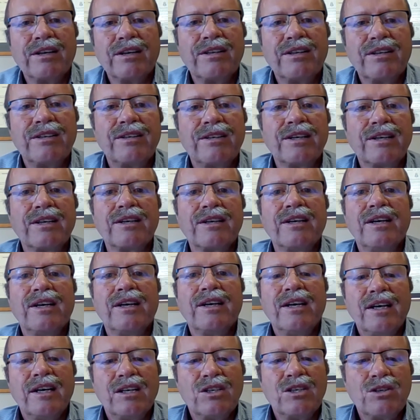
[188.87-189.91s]
I think,
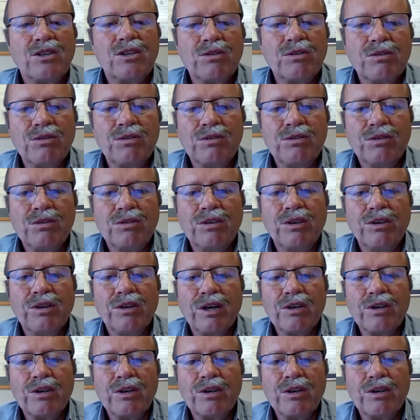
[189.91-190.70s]
to,